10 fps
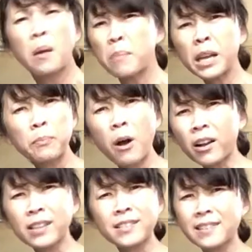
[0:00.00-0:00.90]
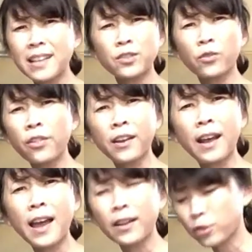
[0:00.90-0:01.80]
pickpockets and that sort of thing. I
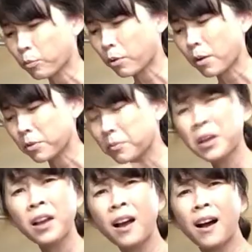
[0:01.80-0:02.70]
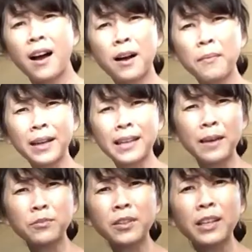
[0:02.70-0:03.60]
had no problem. I
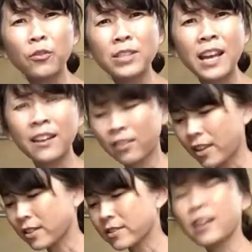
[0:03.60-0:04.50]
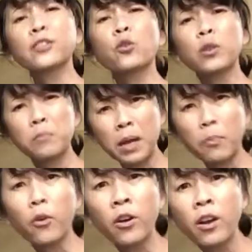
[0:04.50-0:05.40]
kept irritating things like toilet
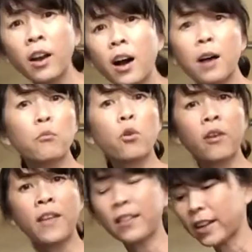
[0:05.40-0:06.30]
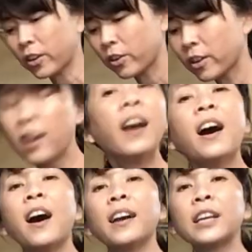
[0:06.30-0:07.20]
paper. More on that later
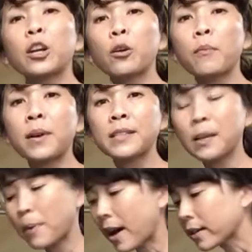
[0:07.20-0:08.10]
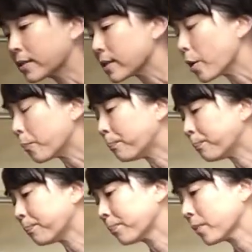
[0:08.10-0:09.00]
here in my day pack. So
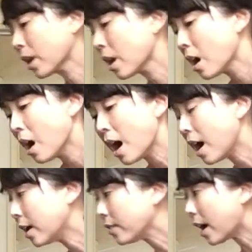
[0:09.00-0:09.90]
I